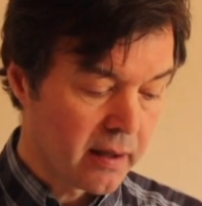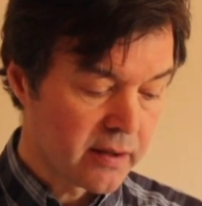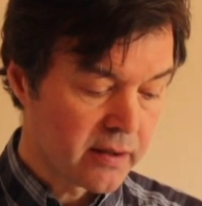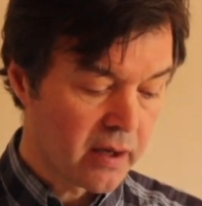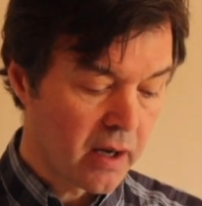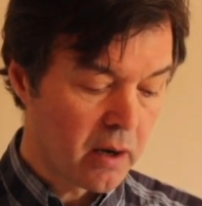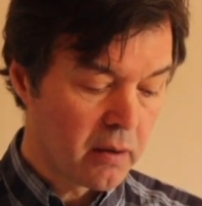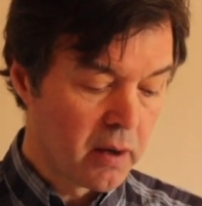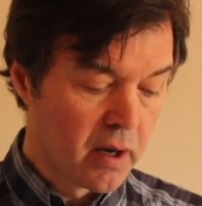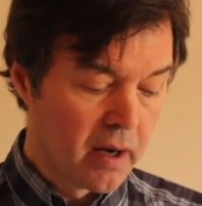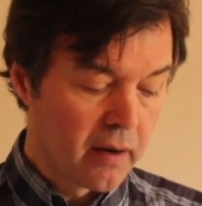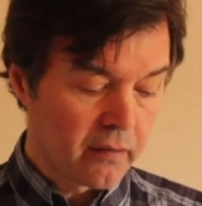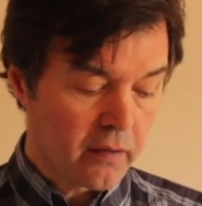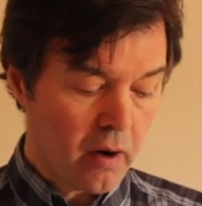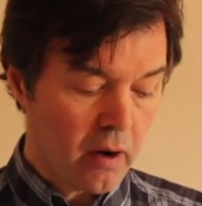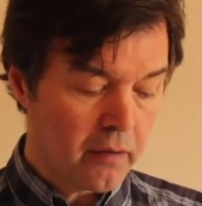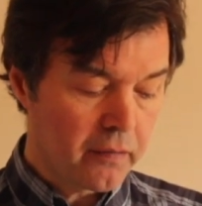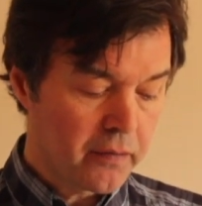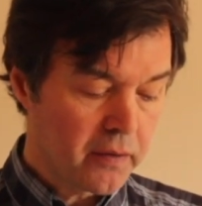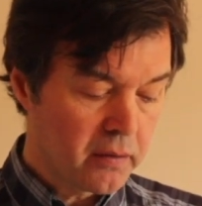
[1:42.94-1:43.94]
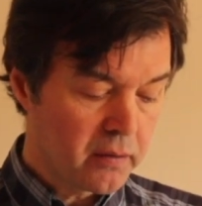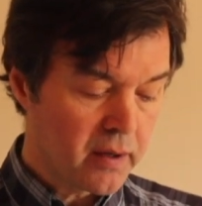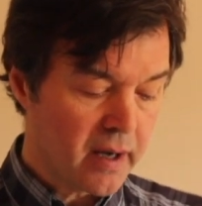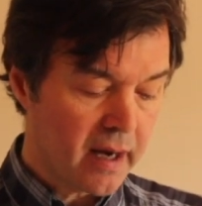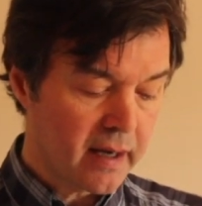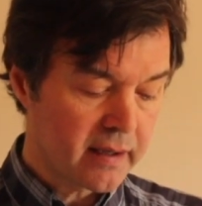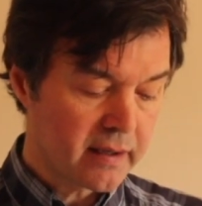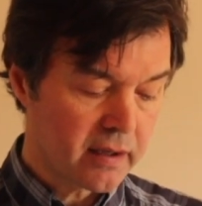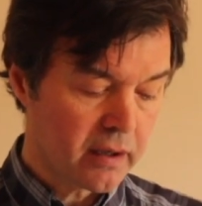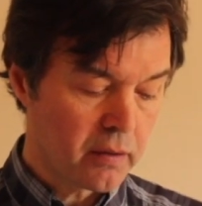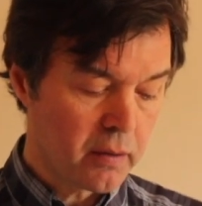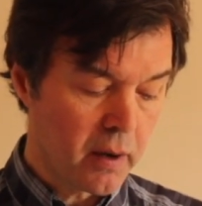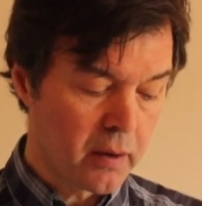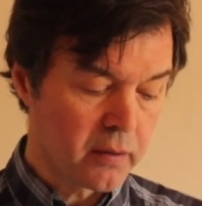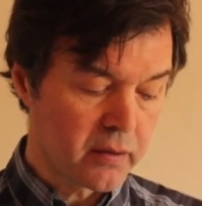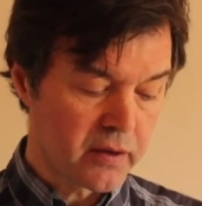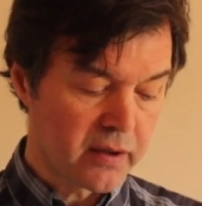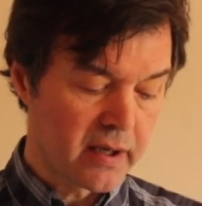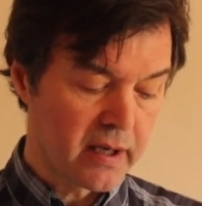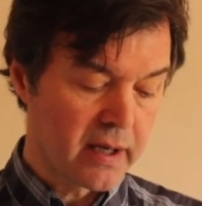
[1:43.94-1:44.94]
So got a few nice
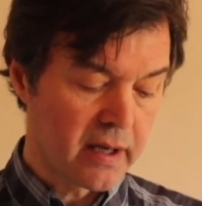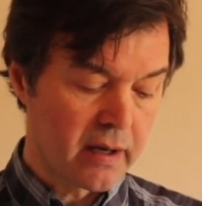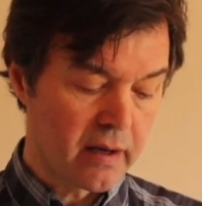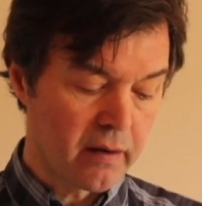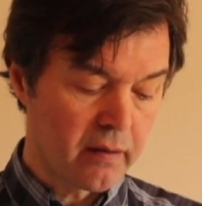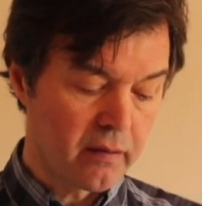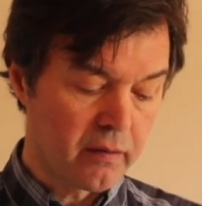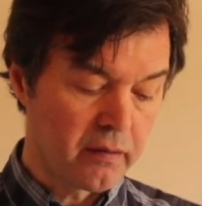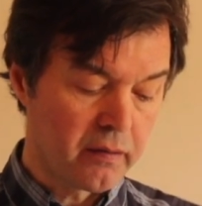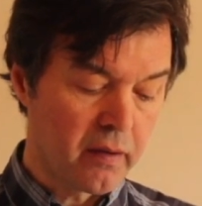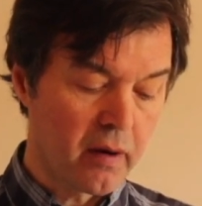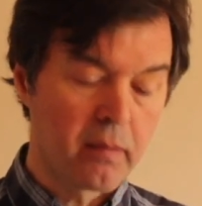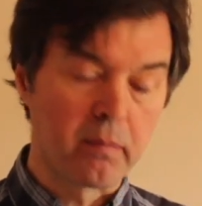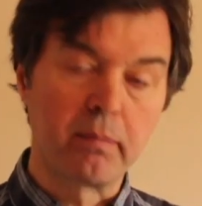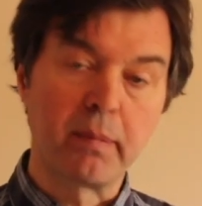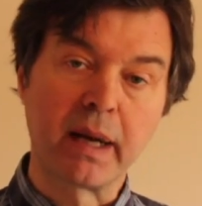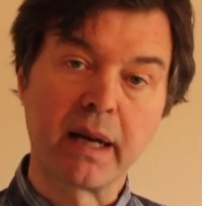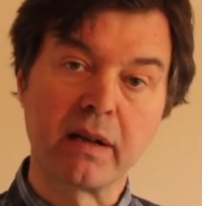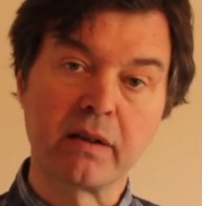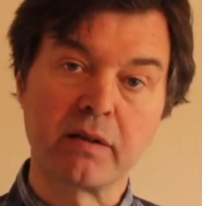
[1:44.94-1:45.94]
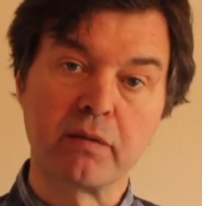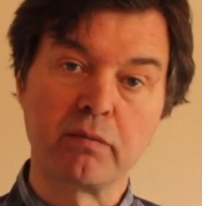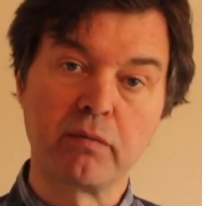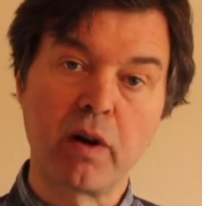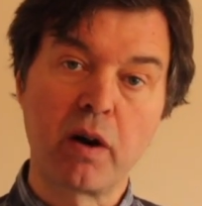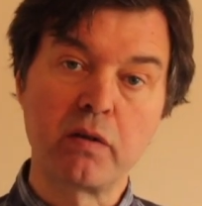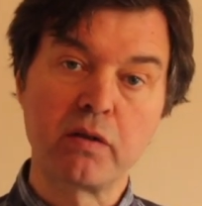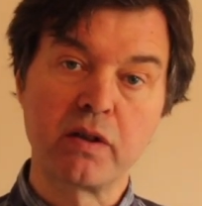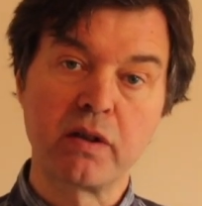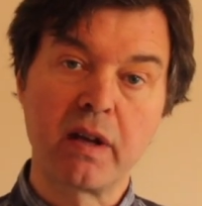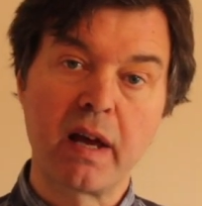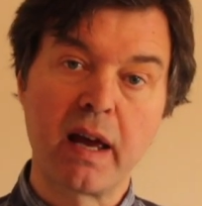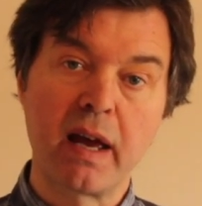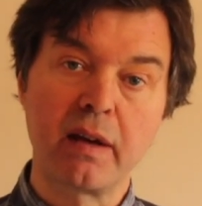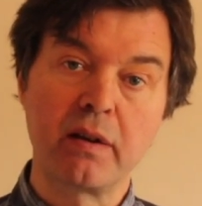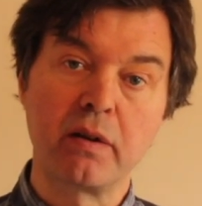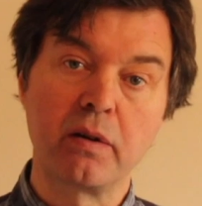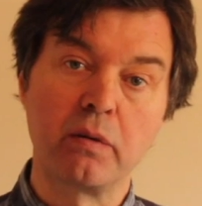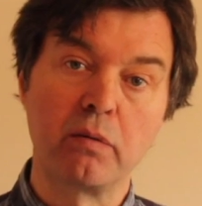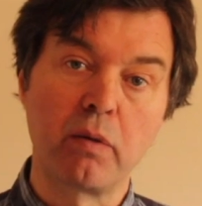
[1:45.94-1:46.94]
quotes here from Mingus and
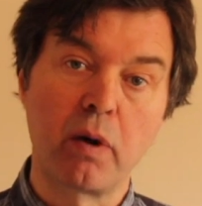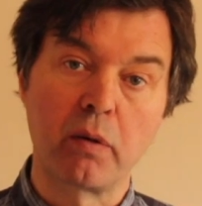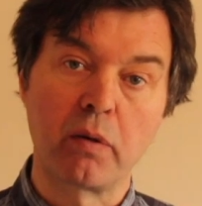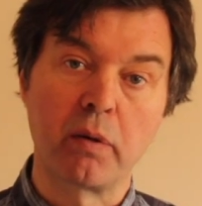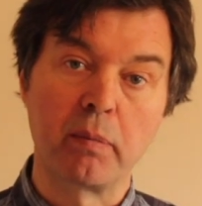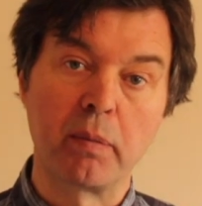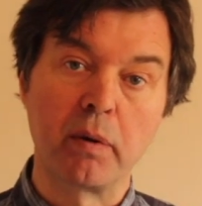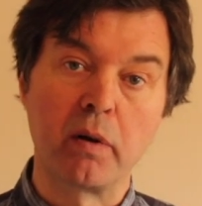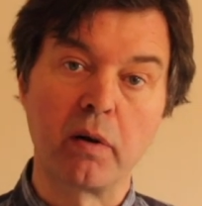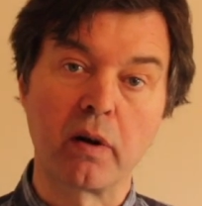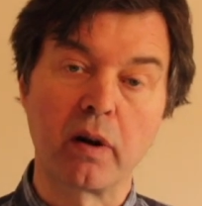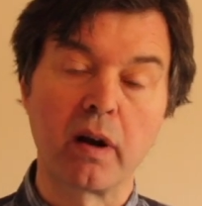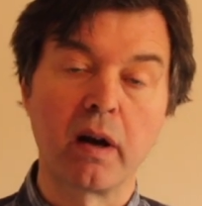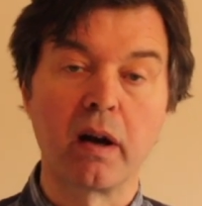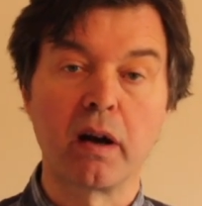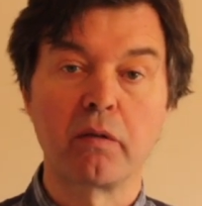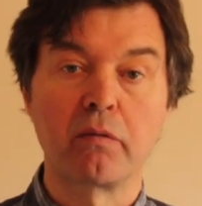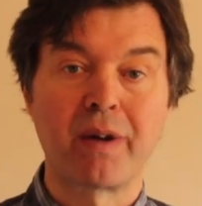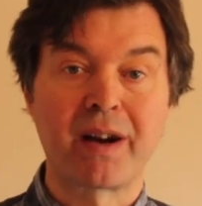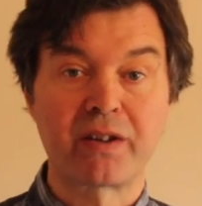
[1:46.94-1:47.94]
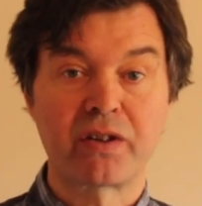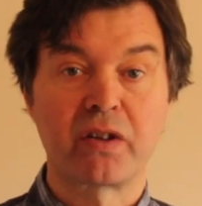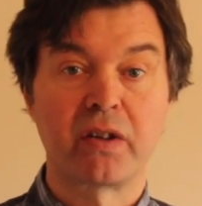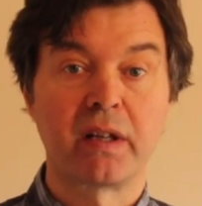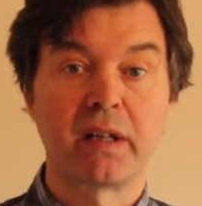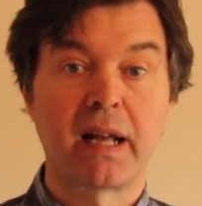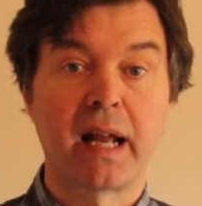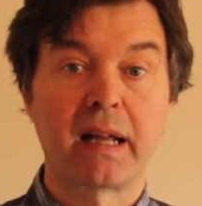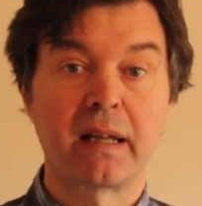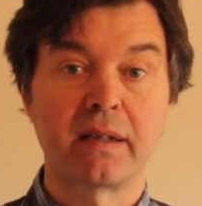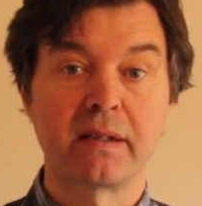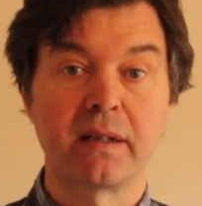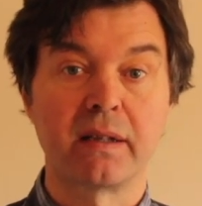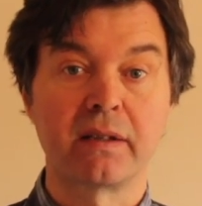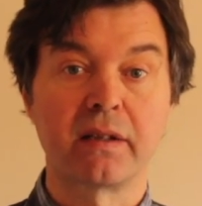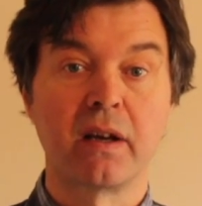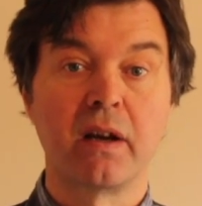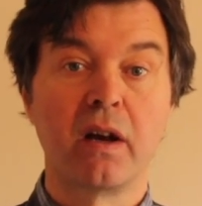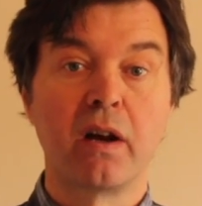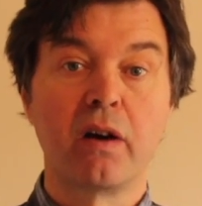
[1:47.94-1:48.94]
Rosenhead, who wrote the book Rational
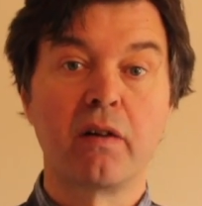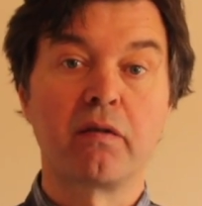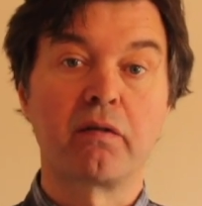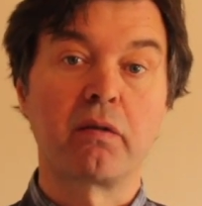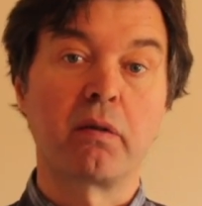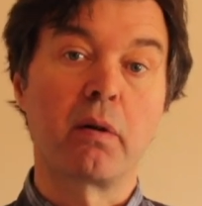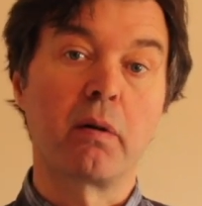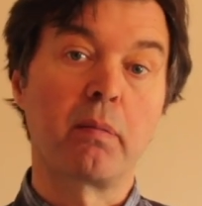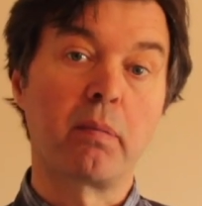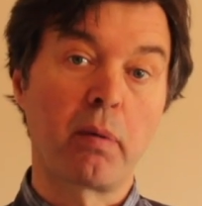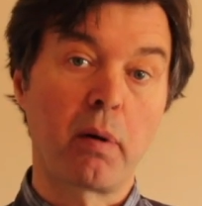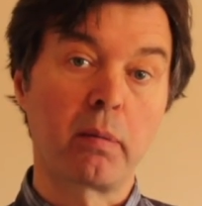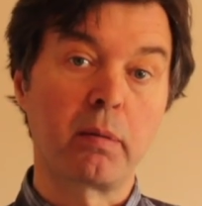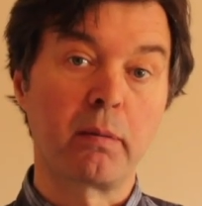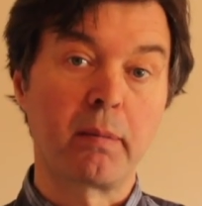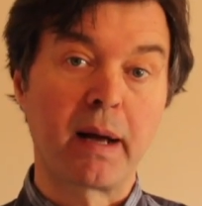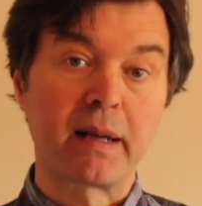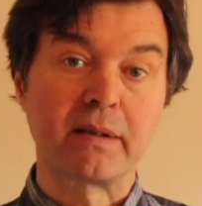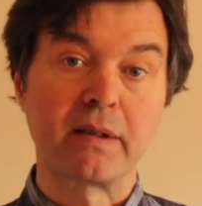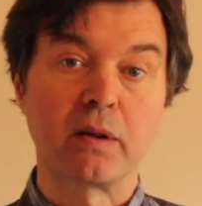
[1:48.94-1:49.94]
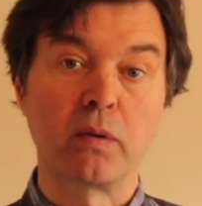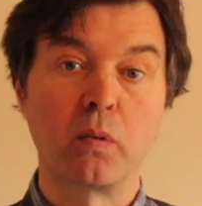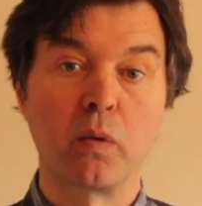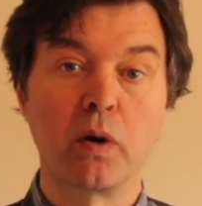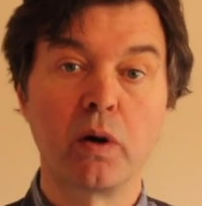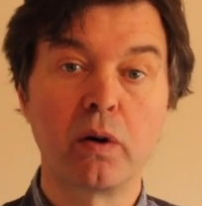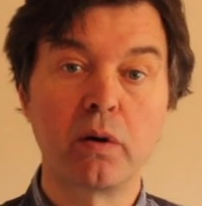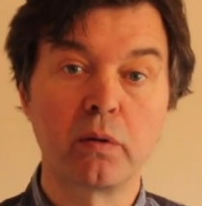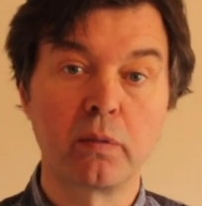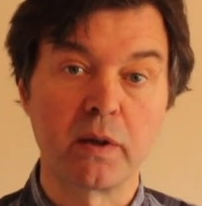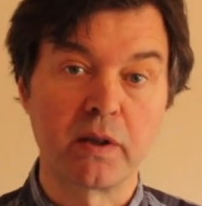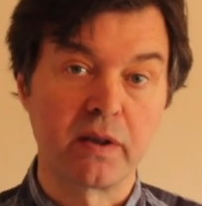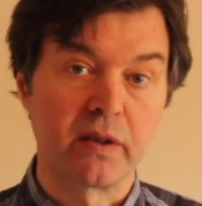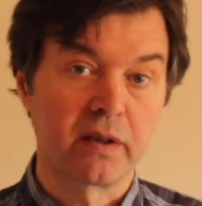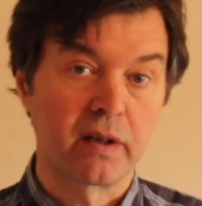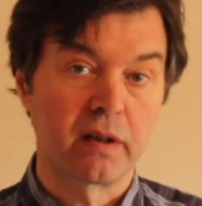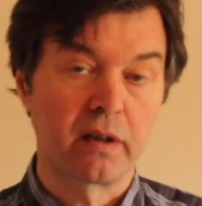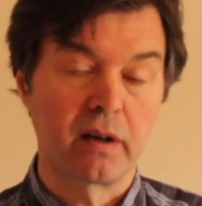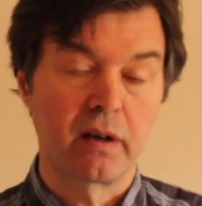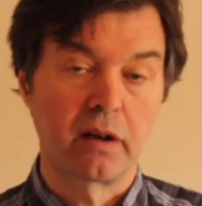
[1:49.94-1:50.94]
Analysis for a Problematic World, which
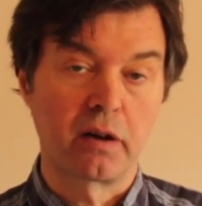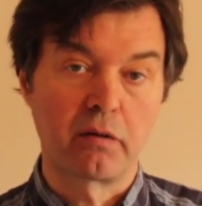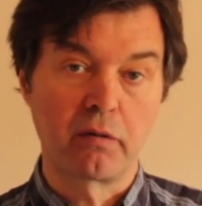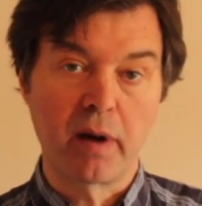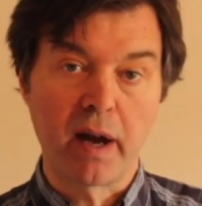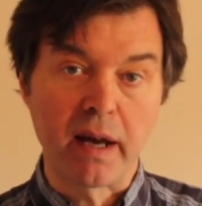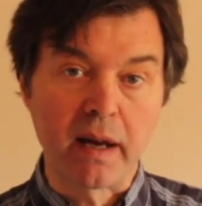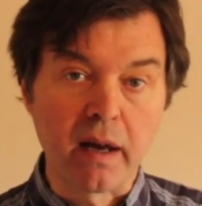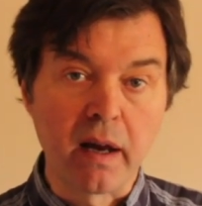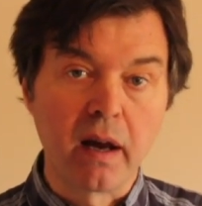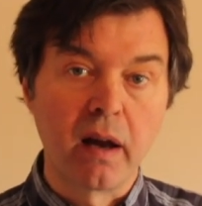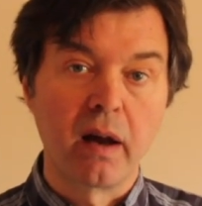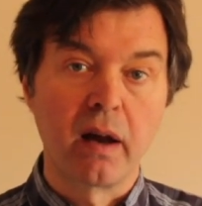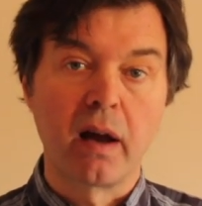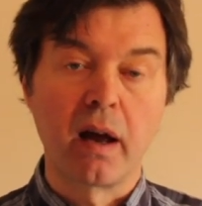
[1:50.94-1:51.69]
is a great